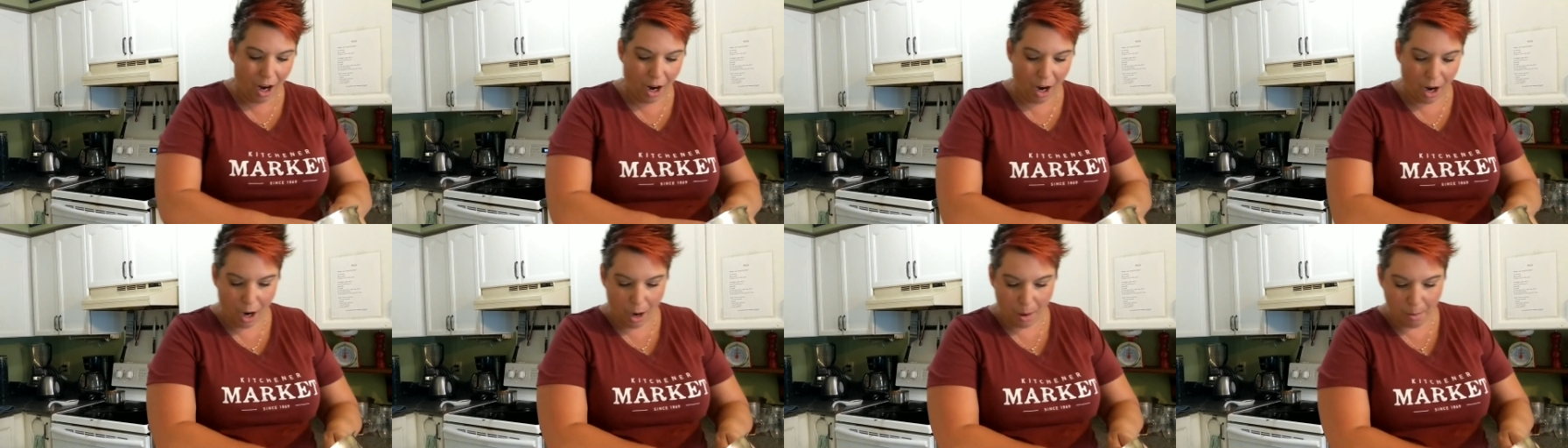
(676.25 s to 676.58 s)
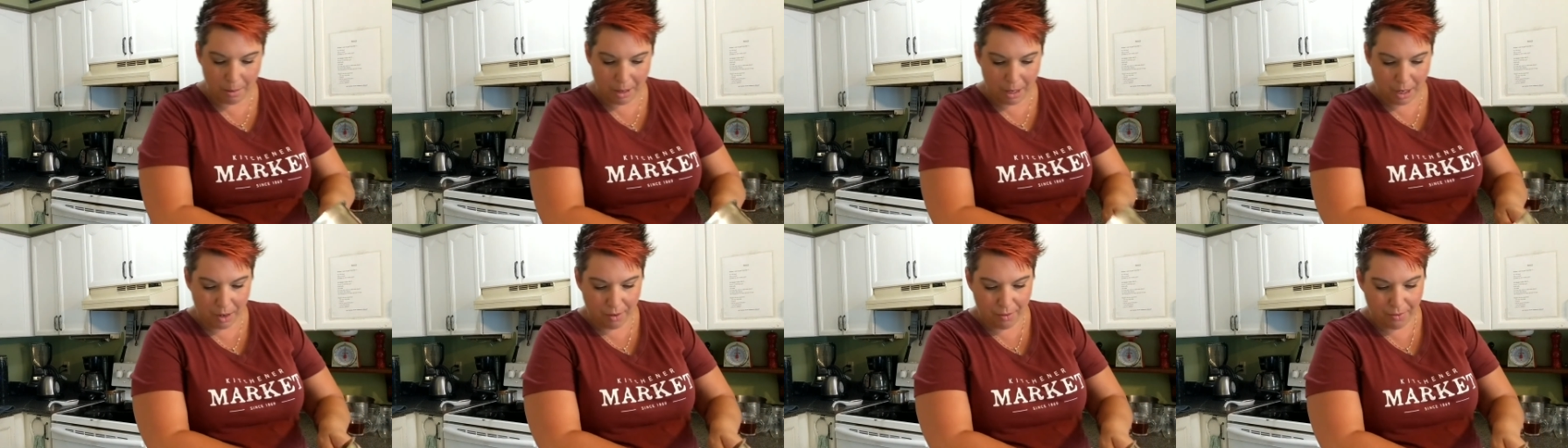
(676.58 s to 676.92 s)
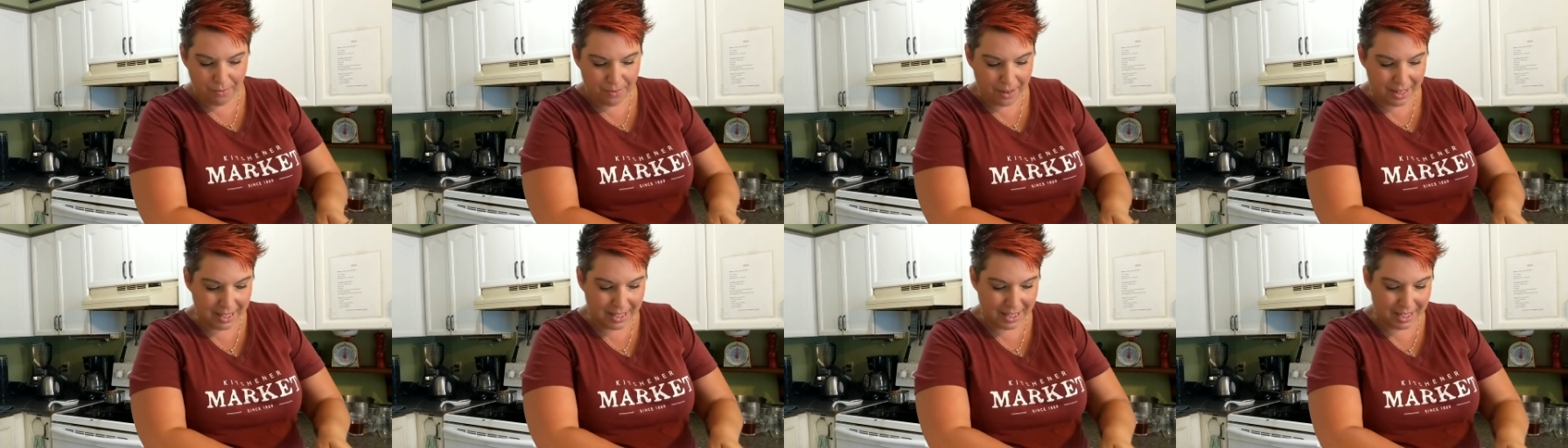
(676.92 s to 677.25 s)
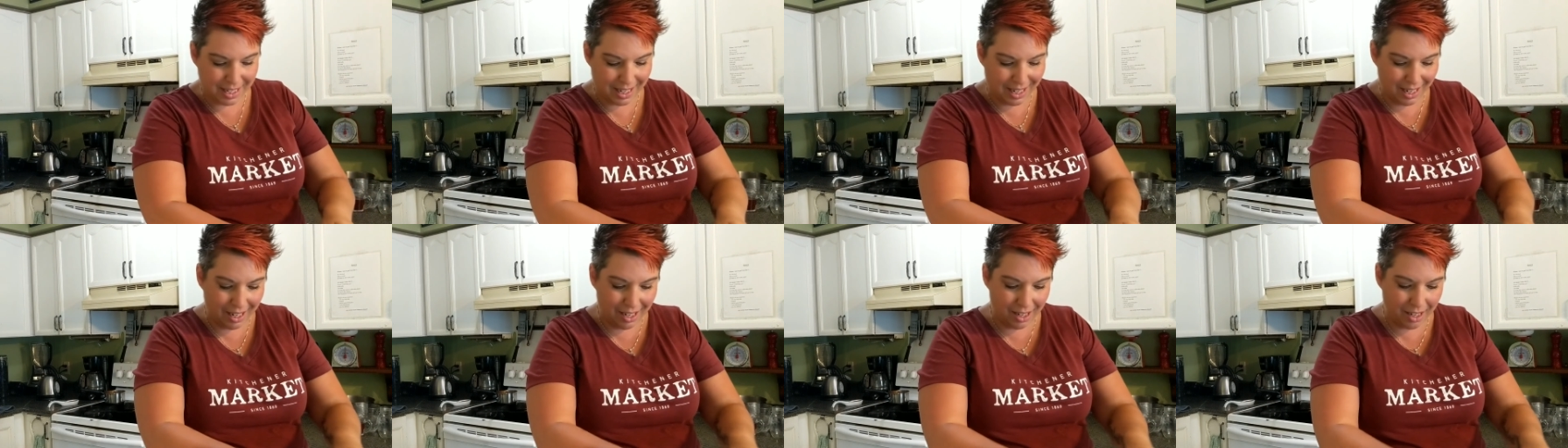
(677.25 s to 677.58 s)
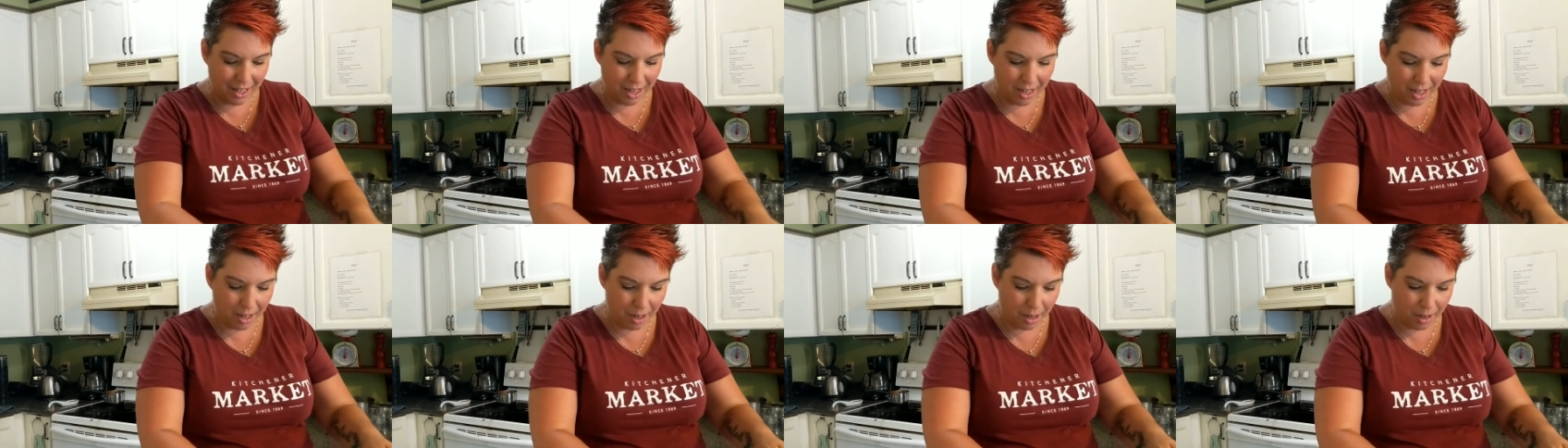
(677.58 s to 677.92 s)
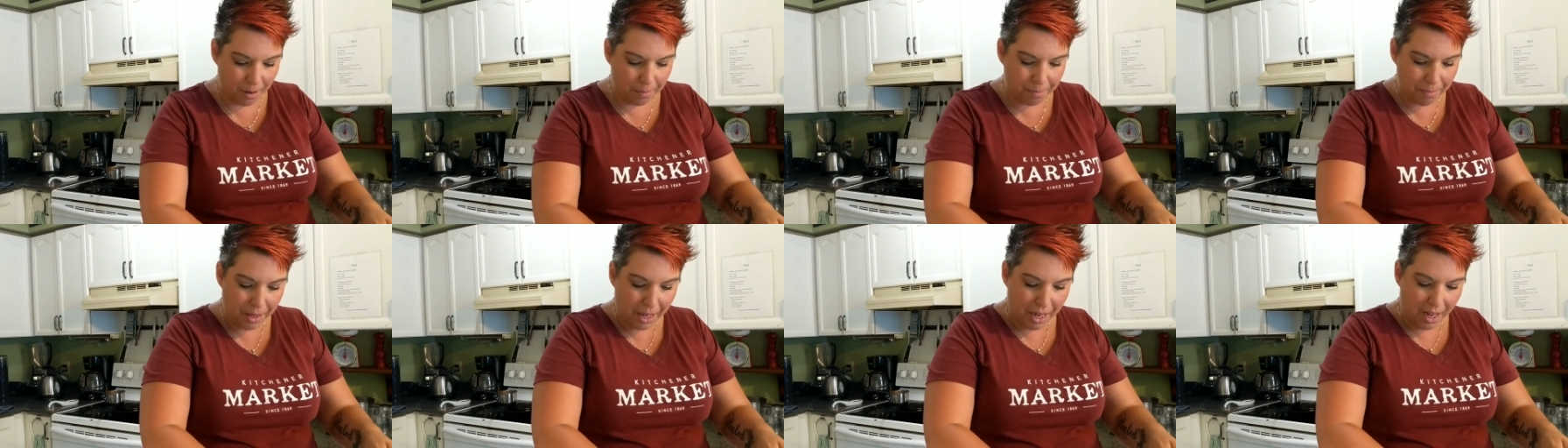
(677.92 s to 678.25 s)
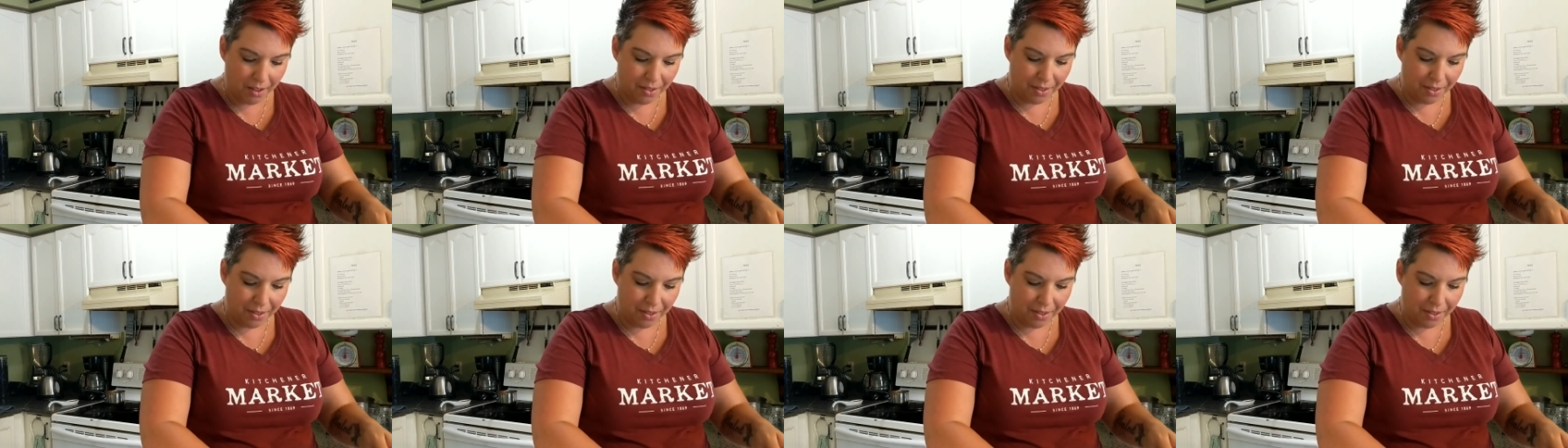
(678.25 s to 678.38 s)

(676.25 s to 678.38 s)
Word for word: um, fits in here.